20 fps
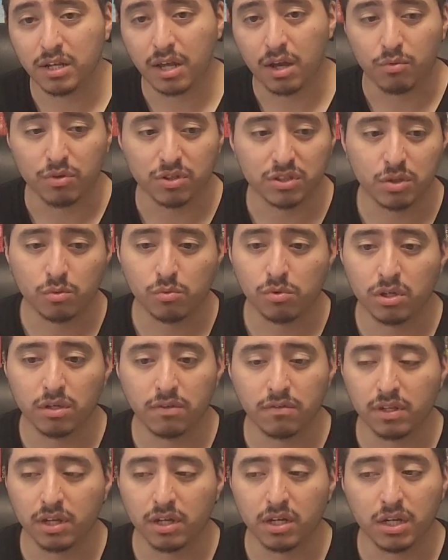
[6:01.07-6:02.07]
I wish they wouldn't
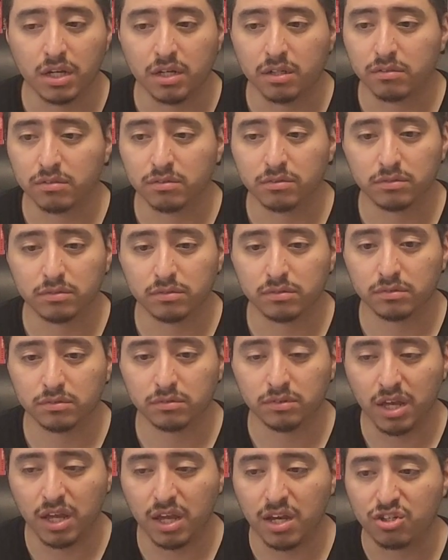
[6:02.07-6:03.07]
have done it
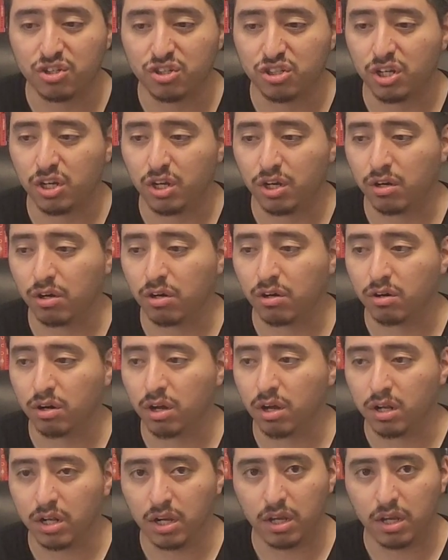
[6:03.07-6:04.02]
each year